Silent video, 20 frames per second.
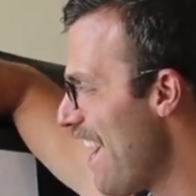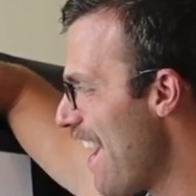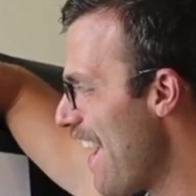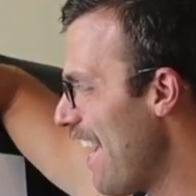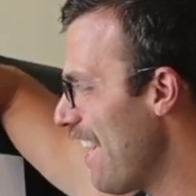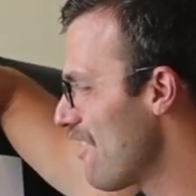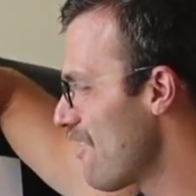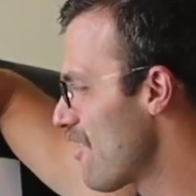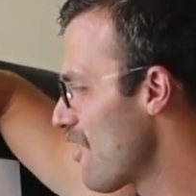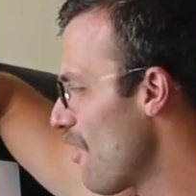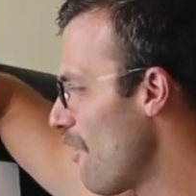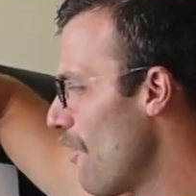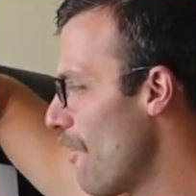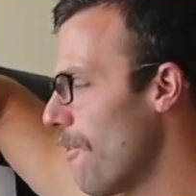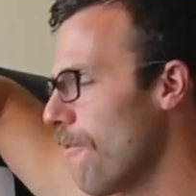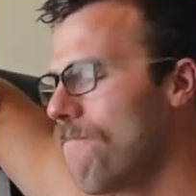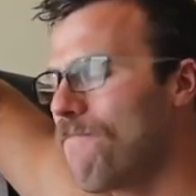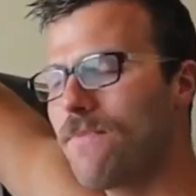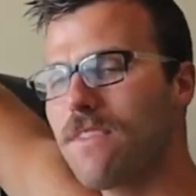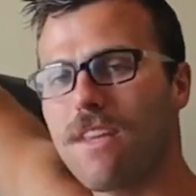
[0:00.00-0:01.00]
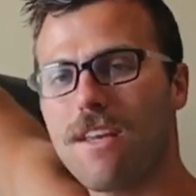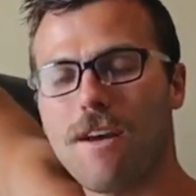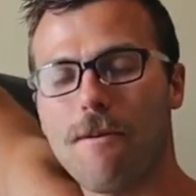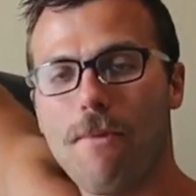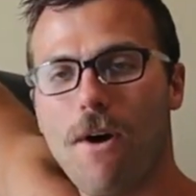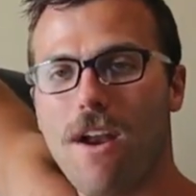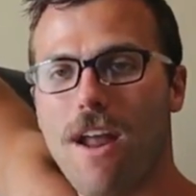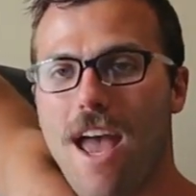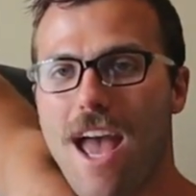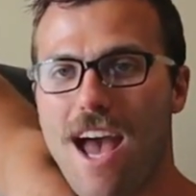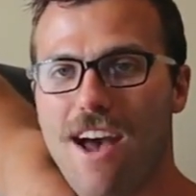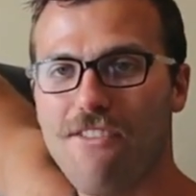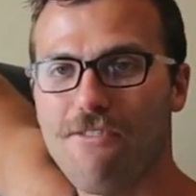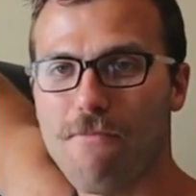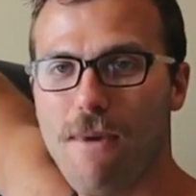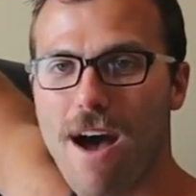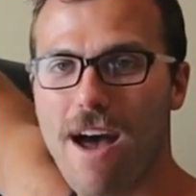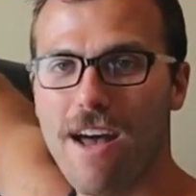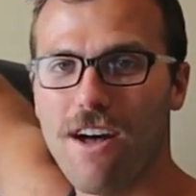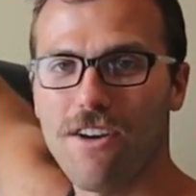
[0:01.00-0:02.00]
And so about a half
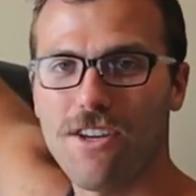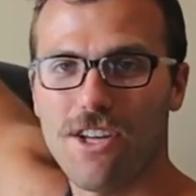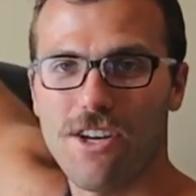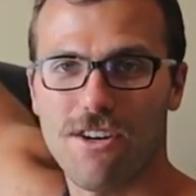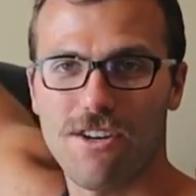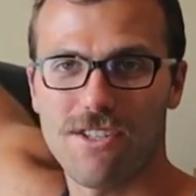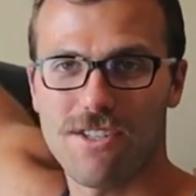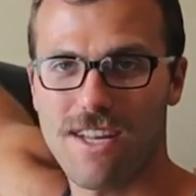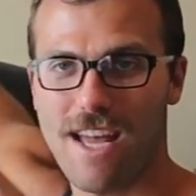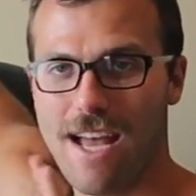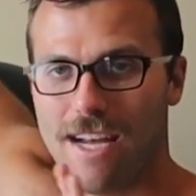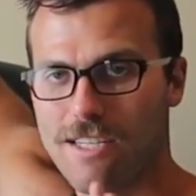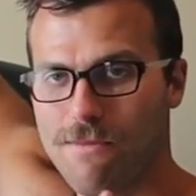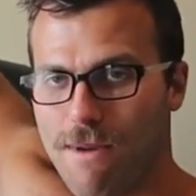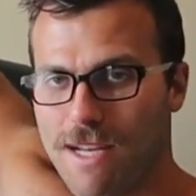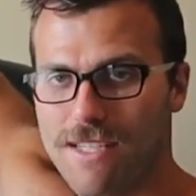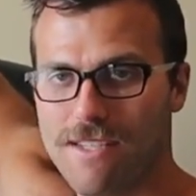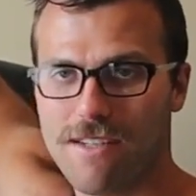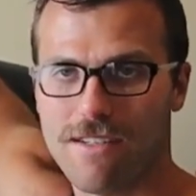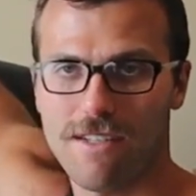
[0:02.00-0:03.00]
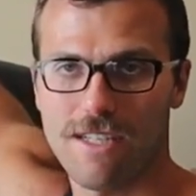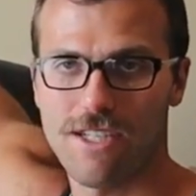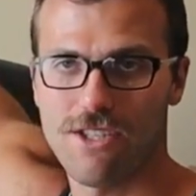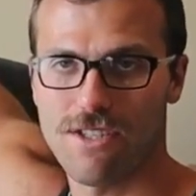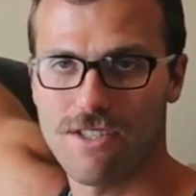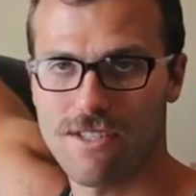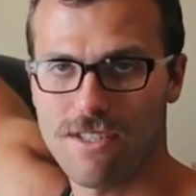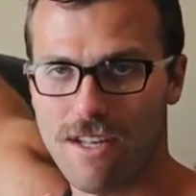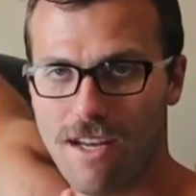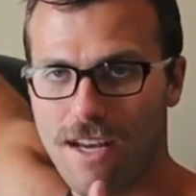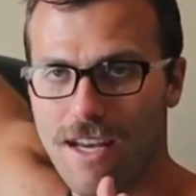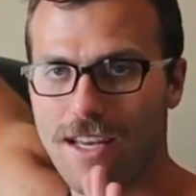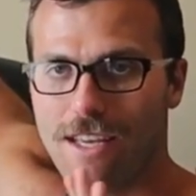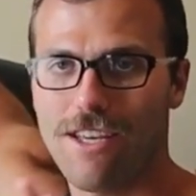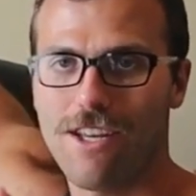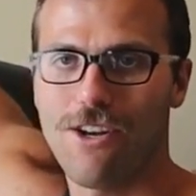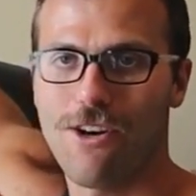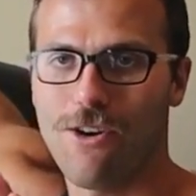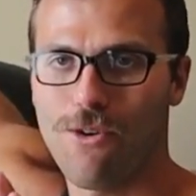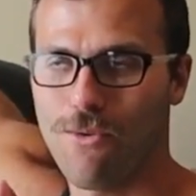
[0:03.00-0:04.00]
mile, you know, Zach's basically just like,
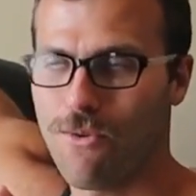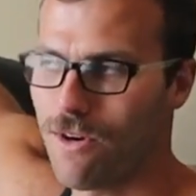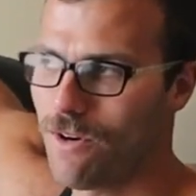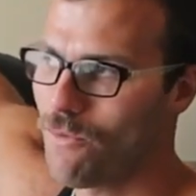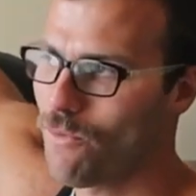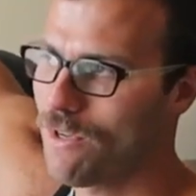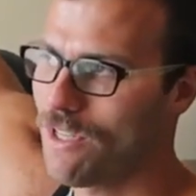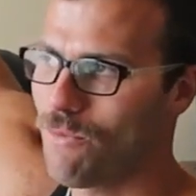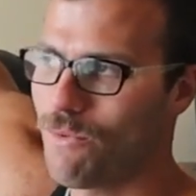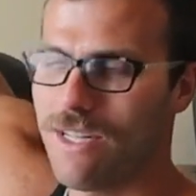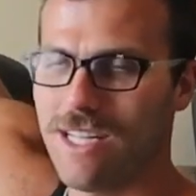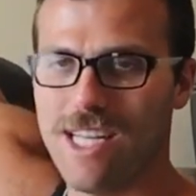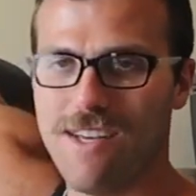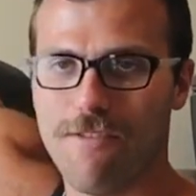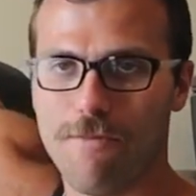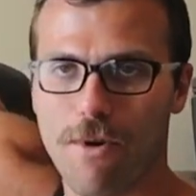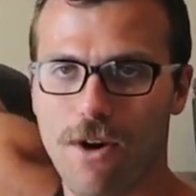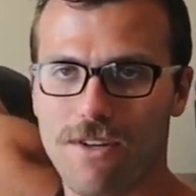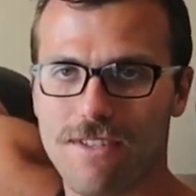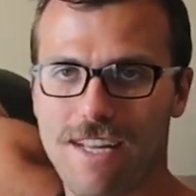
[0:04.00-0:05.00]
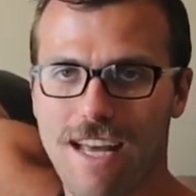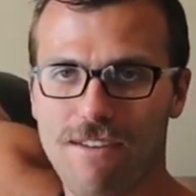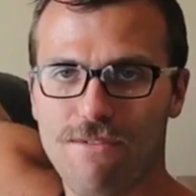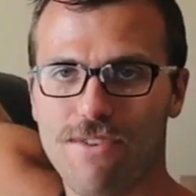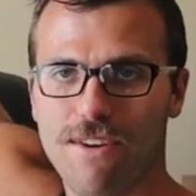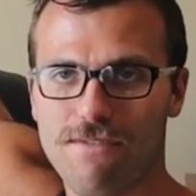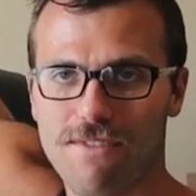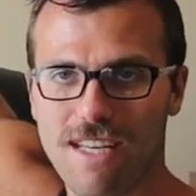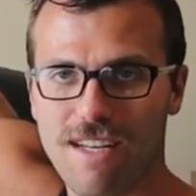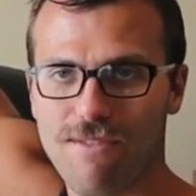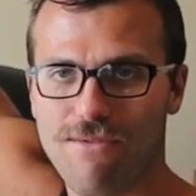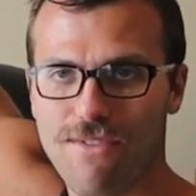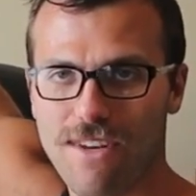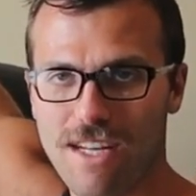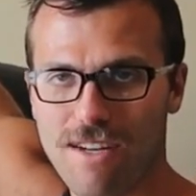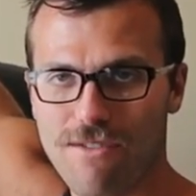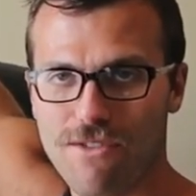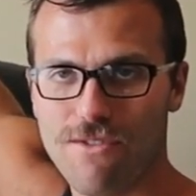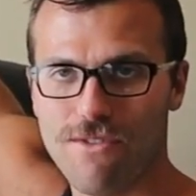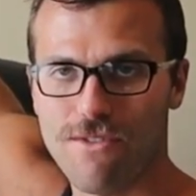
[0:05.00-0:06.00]
you know, we leave about 10, 15 feet